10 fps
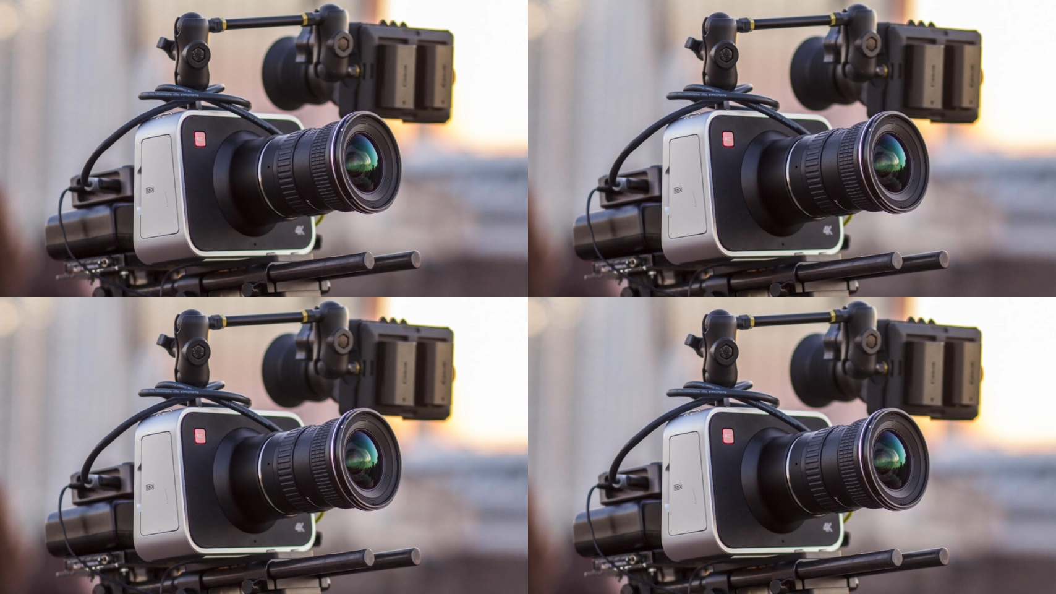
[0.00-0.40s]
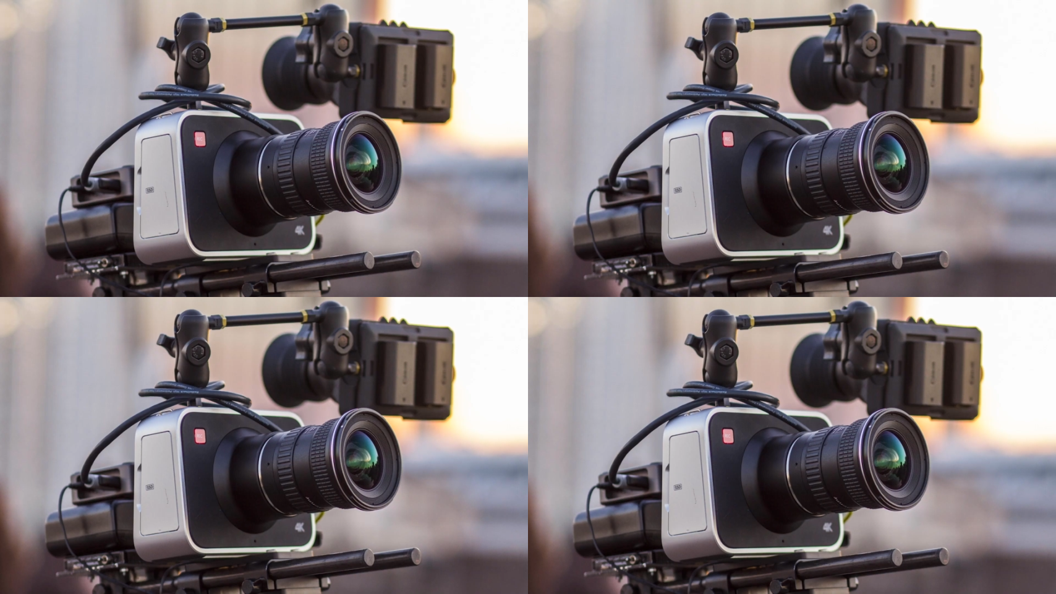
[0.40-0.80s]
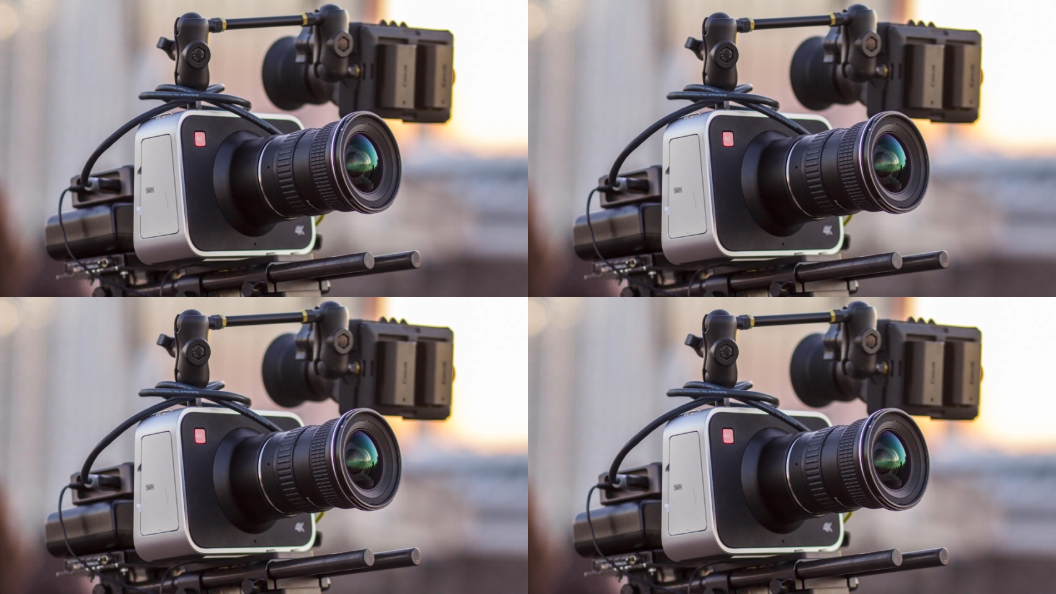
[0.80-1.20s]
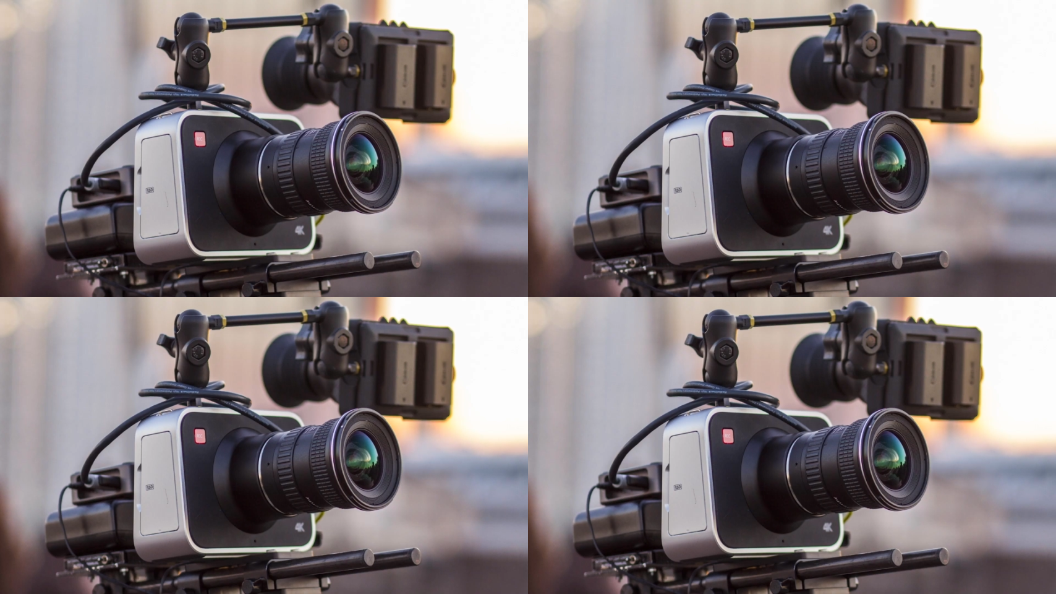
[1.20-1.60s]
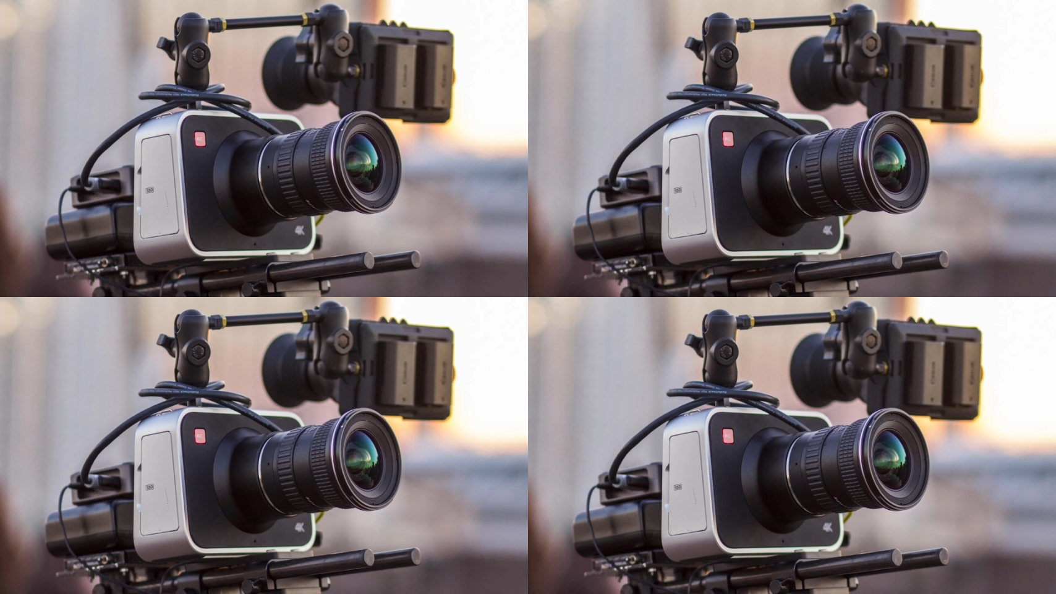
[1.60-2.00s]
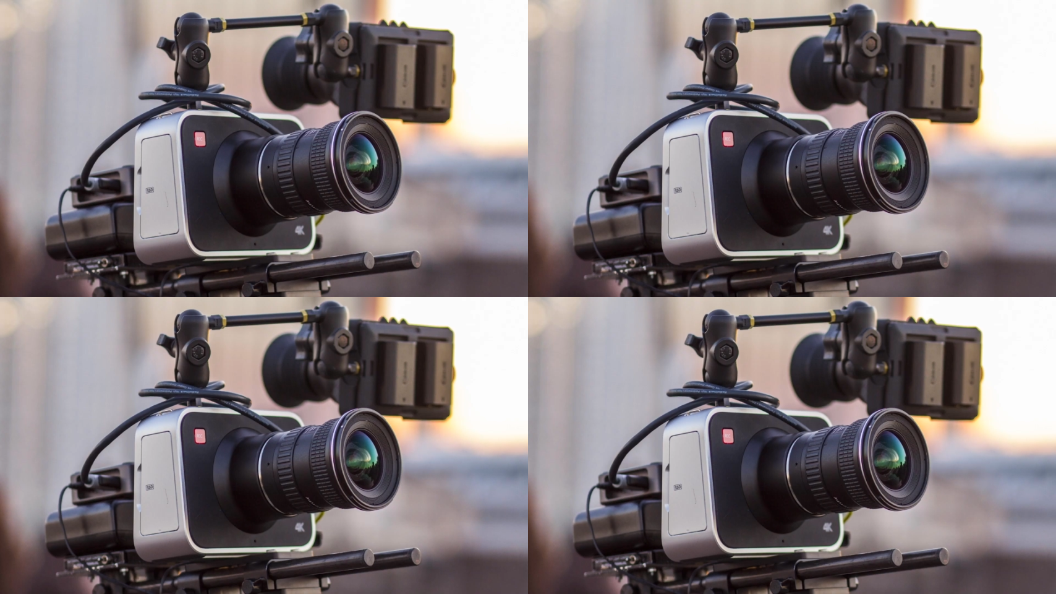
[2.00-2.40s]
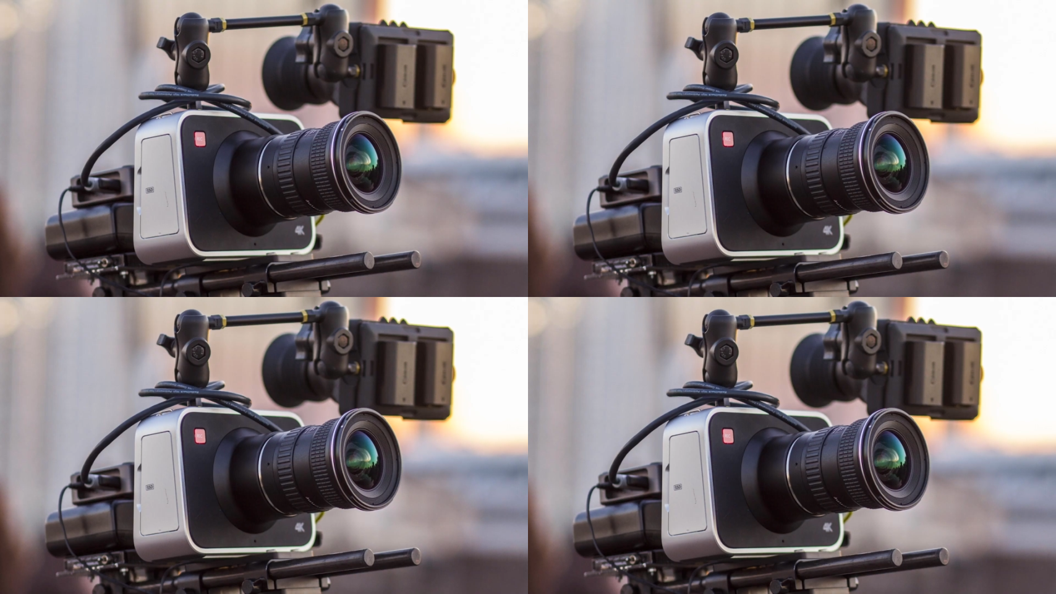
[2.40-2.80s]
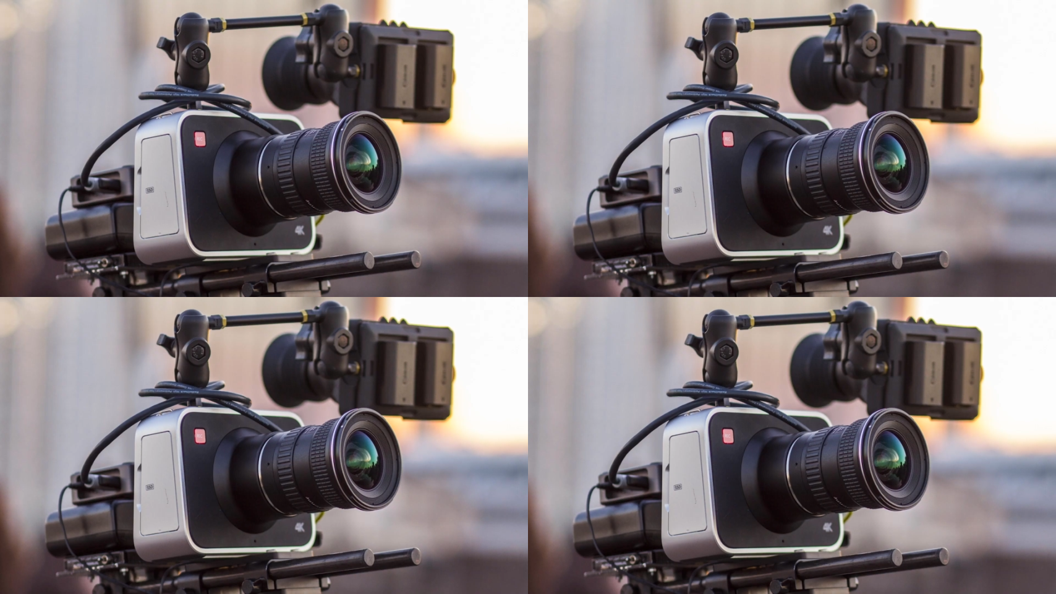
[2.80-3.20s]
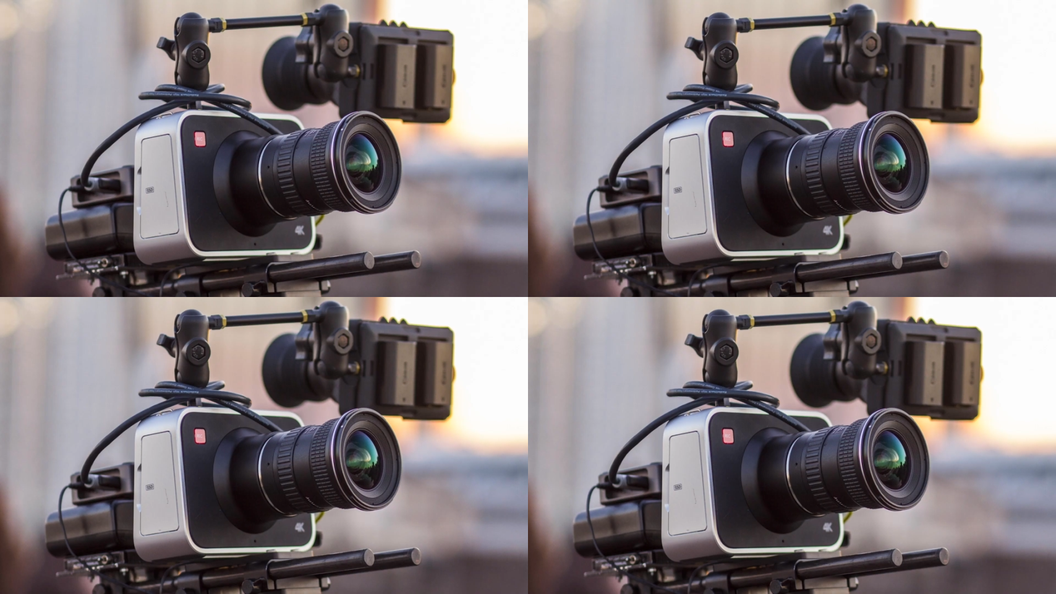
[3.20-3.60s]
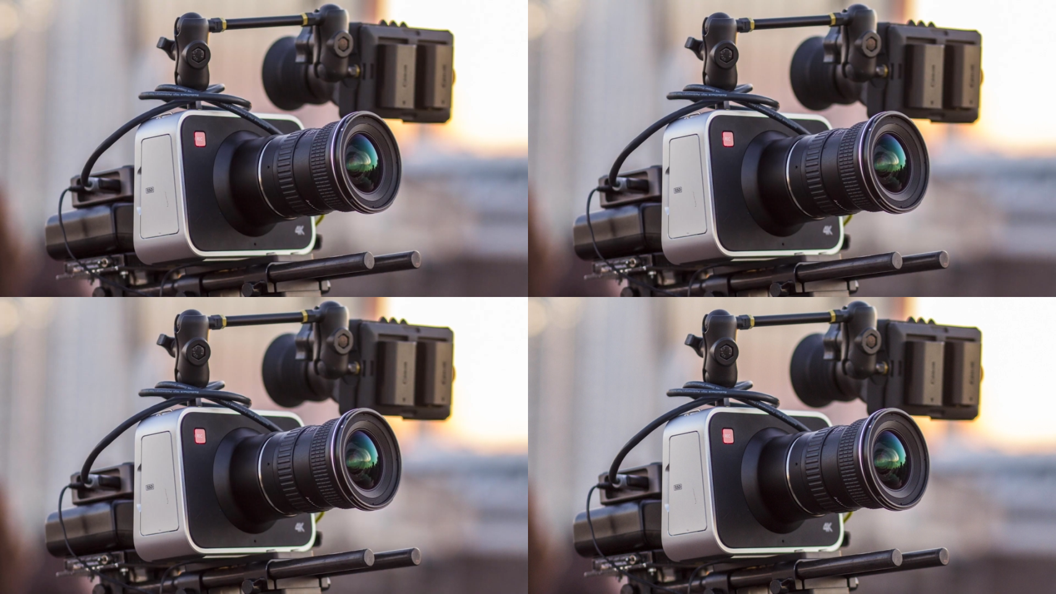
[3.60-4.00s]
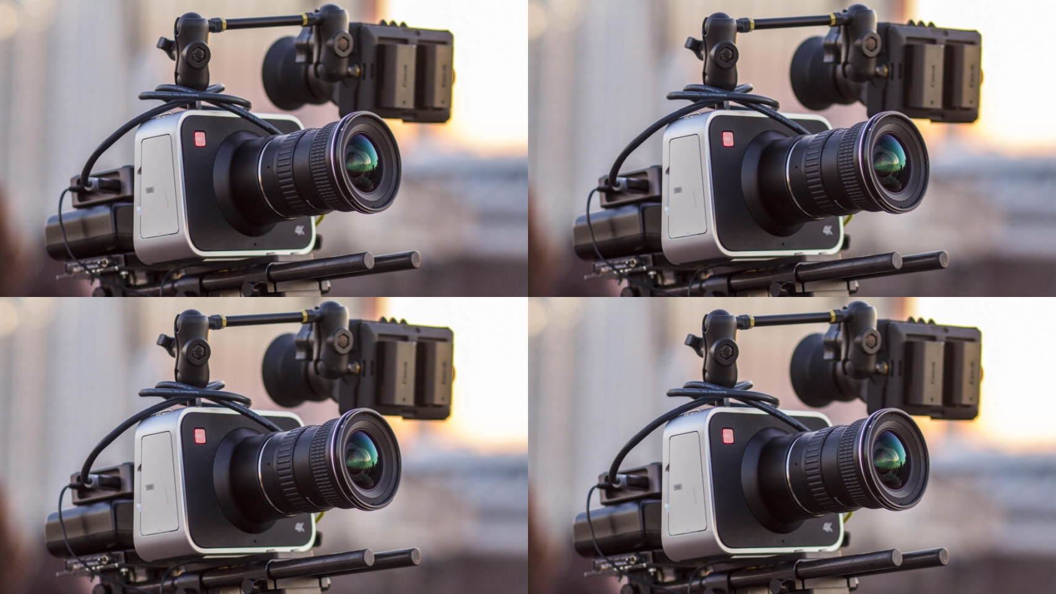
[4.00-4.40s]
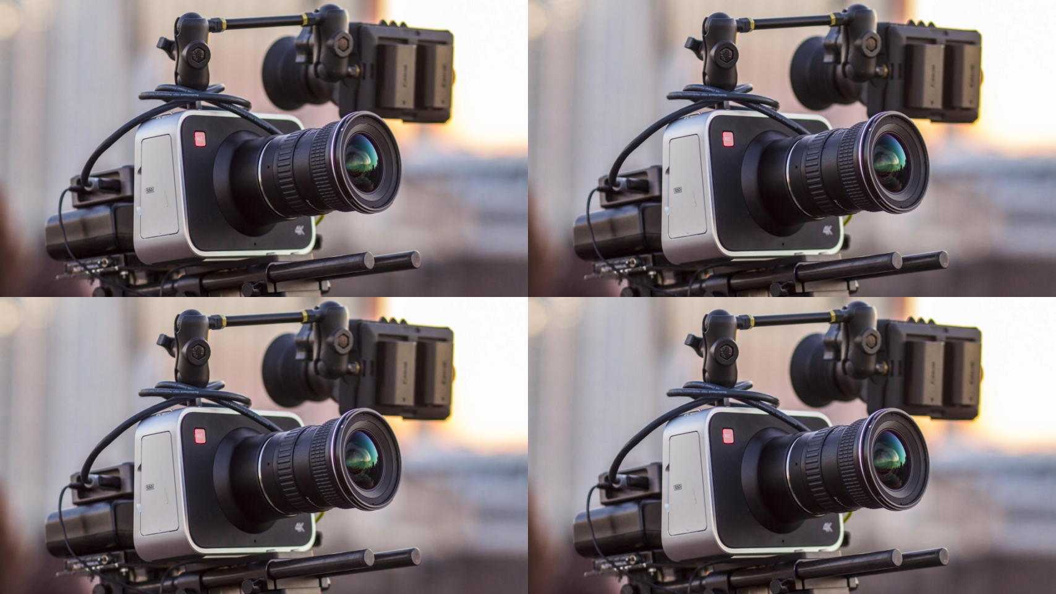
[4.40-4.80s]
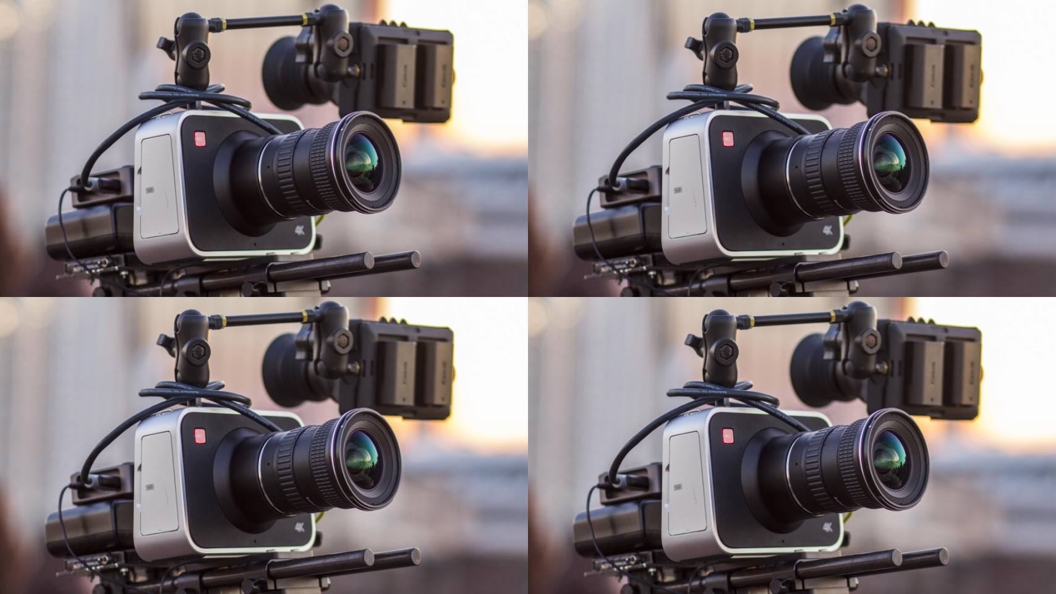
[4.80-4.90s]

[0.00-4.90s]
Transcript: No face is visible, so there are no lips to read.